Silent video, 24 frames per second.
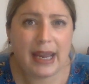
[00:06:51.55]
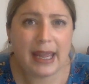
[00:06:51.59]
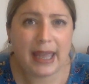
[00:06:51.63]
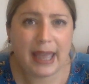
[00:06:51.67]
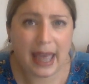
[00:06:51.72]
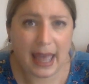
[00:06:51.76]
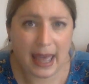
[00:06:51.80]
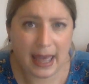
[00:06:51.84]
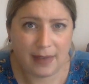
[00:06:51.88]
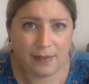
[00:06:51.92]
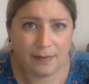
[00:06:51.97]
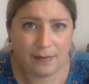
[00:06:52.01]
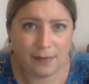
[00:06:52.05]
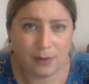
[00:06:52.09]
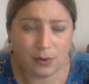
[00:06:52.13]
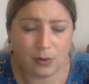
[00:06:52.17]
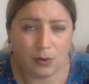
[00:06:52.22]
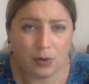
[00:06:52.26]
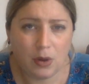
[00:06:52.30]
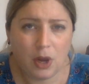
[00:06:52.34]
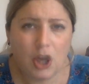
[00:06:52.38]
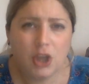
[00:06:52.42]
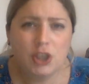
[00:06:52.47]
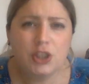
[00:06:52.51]

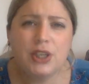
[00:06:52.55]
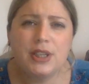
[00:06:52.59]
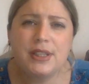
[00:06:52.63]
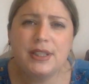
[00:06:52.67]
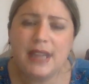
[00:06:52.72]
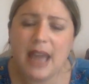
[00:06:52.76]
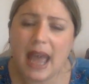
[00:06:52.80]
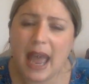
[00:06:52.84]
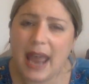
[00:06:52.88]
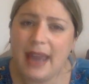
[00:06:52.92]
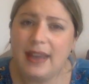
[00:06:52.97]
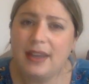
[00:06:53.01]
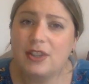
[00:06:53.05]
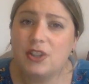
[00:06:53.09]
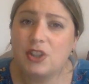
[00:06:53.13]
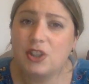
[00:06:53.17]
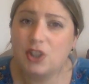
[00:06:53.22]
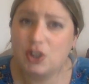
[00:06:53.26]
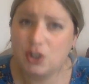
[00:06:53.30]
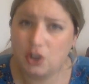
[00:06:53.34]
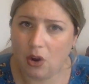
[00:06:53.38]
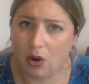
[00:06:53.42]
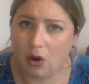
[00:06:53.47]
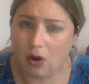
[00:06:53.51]
careful to take
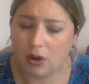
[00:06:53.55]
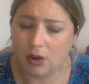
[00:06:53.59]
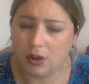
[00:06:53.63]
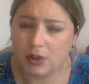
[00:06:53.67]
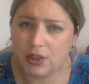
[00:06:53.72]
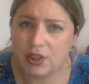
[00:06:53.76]
stock,